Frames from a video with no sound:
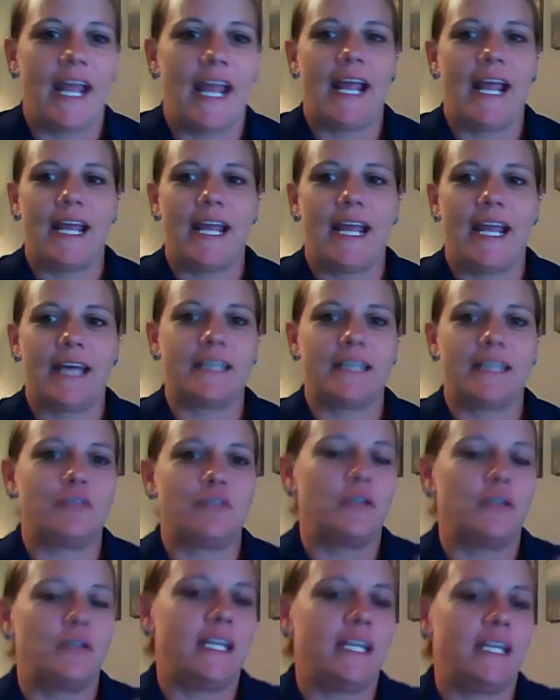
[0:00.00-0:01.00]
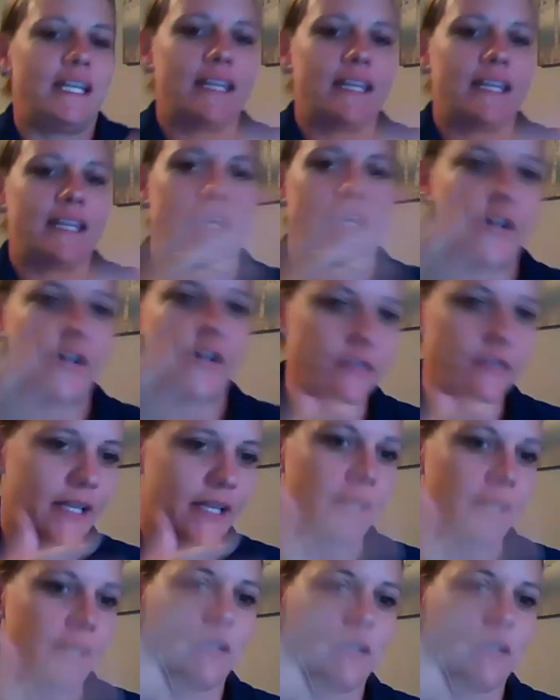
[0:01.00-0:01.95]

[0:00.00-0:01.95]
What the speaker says: And if you need anything else, like,